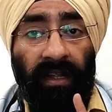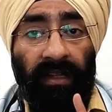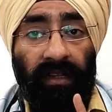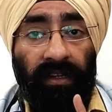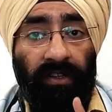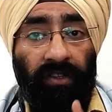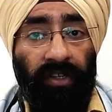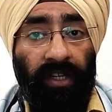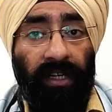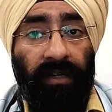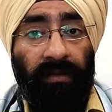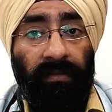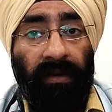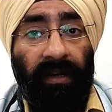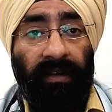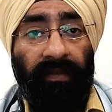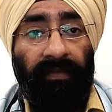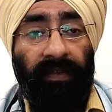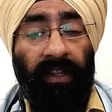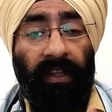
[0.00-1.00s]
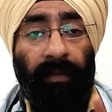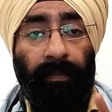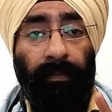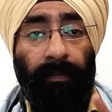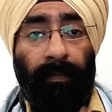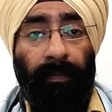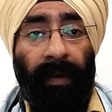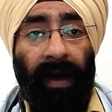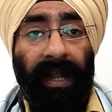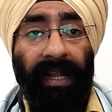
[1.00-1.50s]
The treatment with
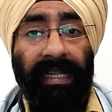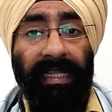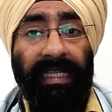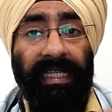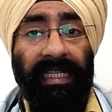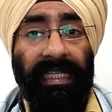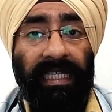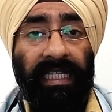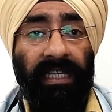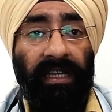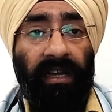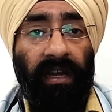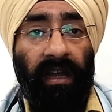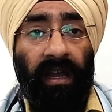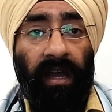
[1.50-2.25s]
a pulsed